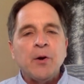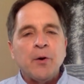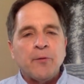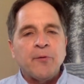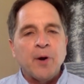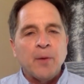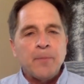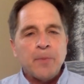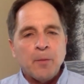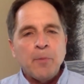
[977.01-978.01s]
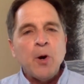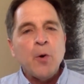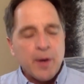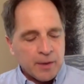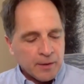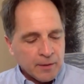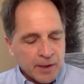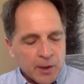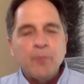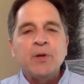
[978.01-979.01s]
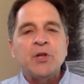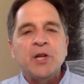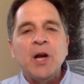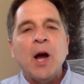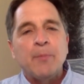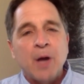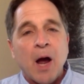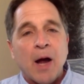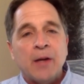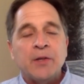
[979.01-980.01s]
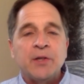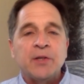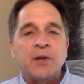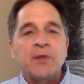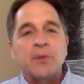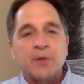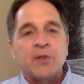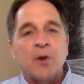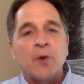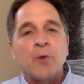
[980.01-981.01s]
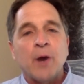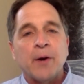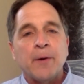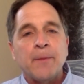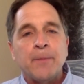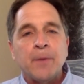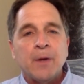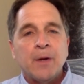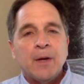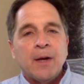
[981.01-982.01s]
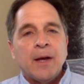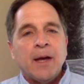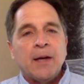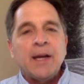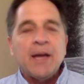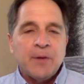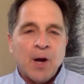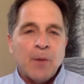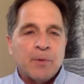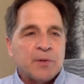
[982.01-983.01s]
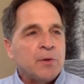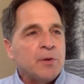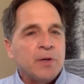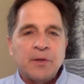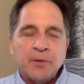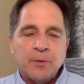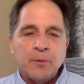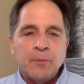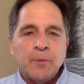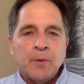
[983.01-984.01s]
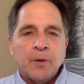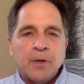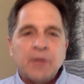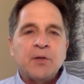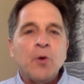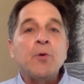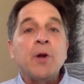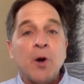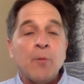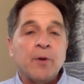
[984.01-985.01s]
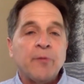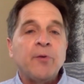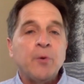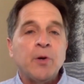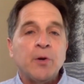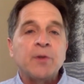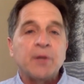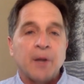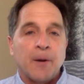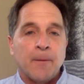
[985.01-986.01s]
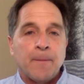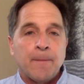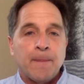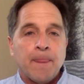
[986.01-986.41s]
here from poet Naomi Shihab Nye. She's also a songwriter. And I had the opportunity to get to know Naomi a few years ago.